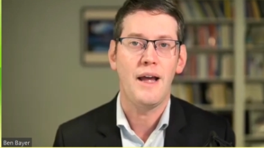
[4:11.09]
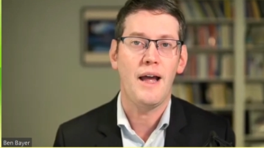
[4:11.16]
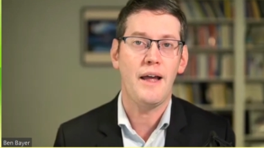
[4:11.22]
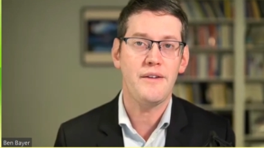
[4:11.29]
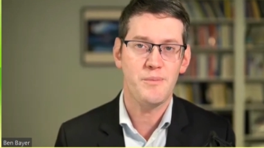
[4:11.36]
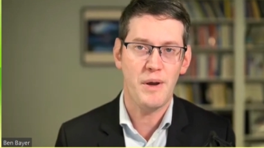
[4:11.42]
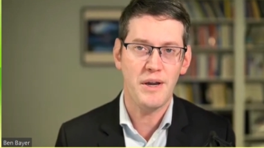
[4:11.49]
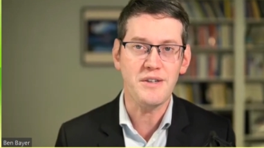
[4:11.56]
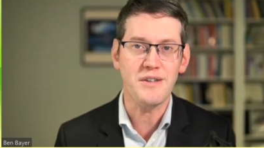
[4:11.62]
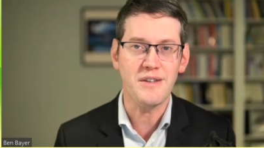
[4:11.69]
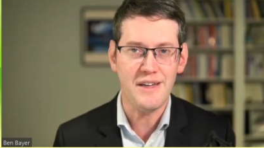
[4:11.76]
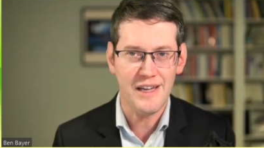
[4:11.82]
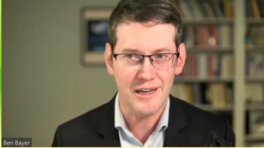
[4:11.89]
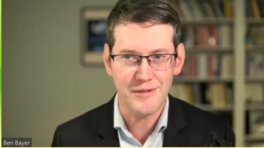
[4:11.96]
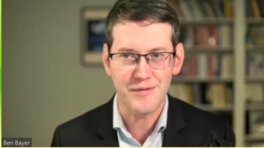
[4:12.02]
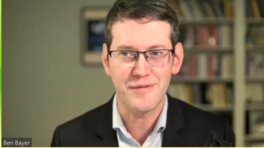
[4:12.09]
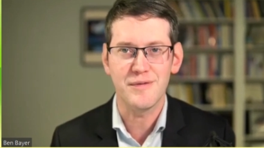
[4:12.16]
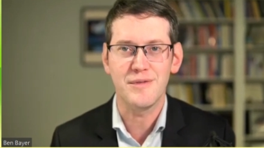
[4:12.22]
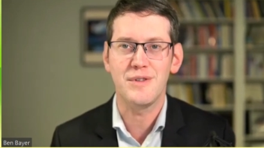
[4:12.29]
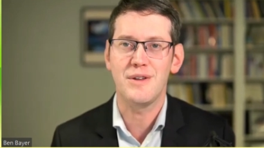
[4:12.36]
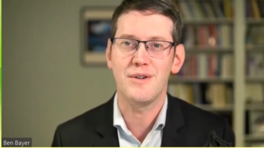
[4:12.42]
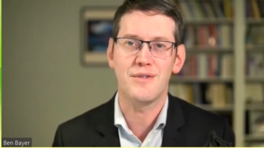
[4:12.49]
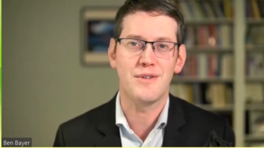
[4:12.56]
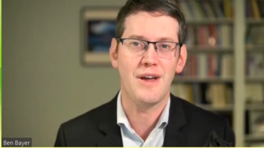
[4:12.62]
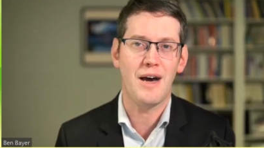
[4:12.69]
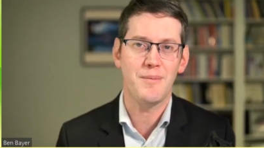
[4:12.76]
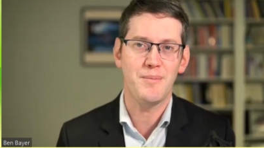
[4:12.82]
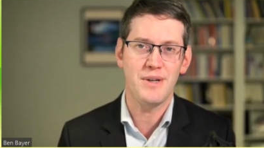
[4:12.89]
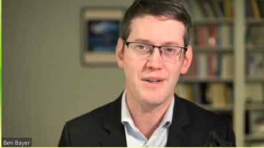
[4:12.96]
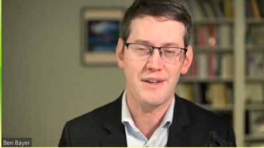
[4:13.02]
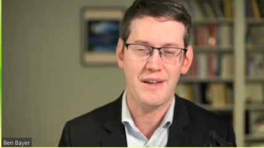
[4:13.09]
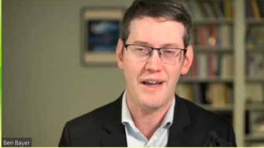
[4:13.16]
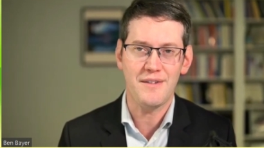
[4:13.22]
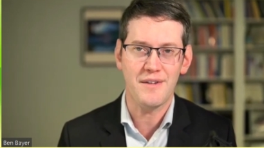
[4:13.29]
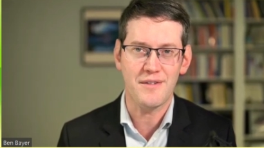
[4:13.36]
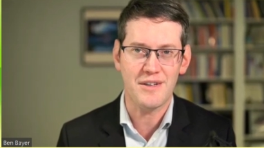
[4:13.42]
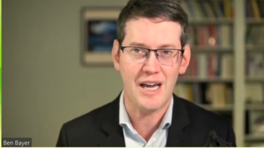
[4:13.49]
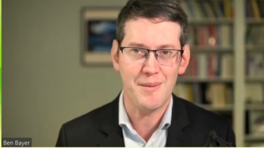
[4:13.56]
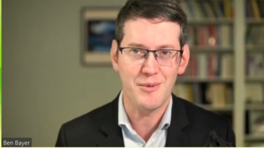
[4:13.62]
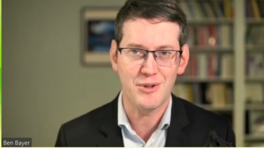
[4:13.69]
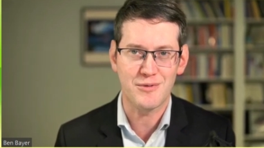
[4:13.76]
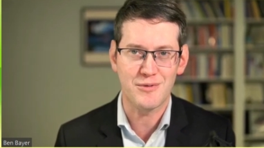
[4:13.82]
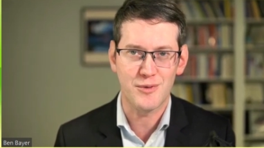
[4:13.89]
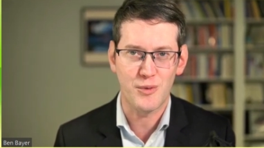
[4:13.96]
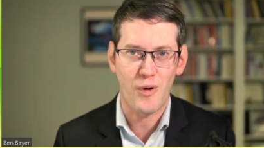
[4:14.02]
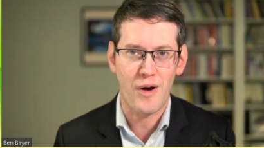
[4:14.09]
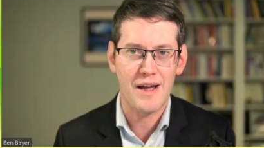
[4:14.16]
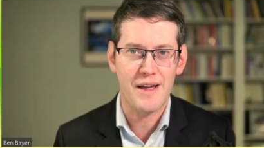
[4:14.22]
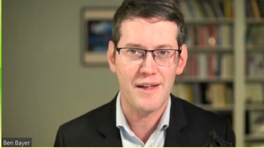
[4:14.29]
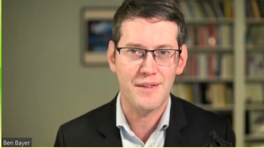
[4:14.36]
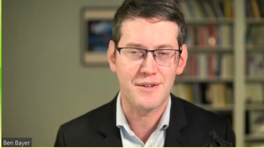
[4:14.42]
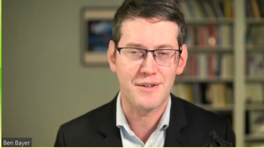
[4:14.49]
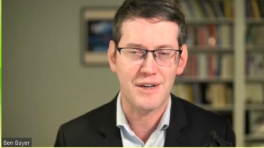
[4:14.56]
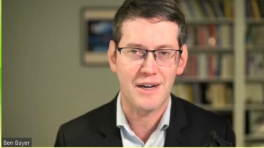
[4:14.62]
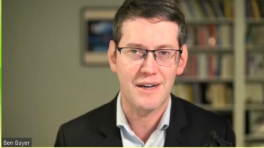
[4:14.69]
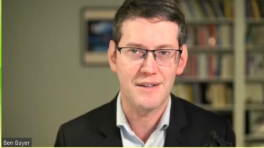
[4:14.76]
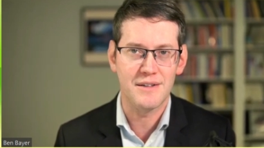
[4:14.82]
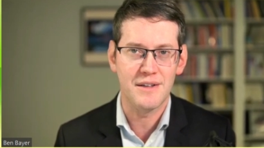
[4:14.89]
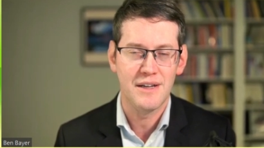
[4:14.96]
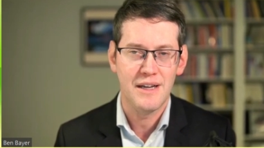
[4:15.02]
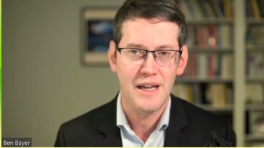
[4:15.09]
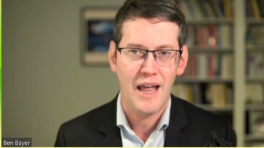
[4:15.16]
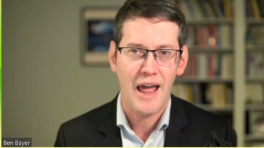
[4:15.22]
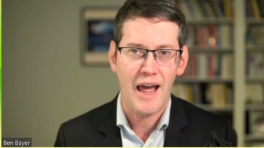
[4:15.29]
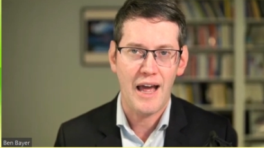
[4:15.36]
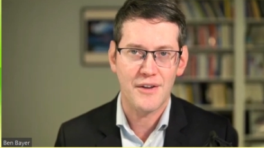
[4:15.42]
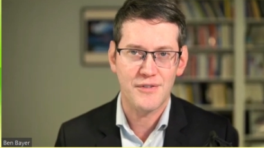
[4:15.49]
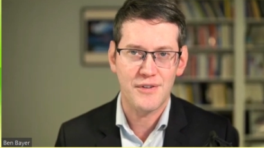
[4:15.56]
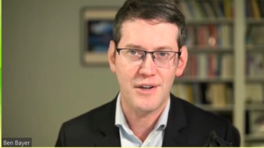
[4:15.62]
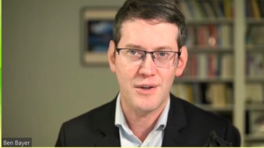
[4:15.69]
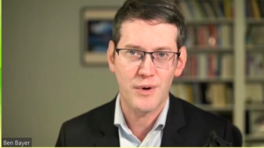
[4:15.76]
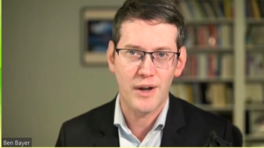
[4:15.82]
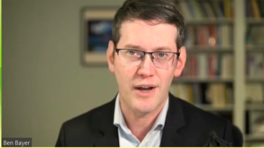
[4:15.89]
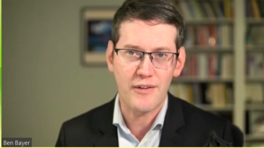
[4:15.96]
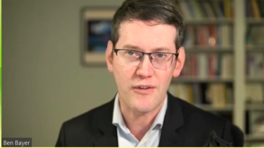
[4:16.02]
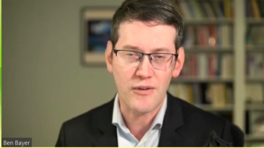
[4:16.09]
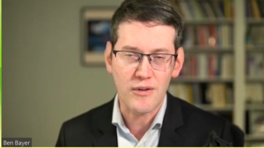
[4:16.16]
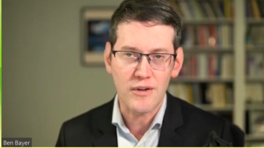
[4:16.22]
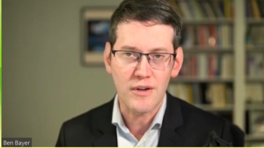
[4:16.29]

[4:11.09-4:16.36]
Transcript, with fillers: especially if there's not been a case established for why the child has any rights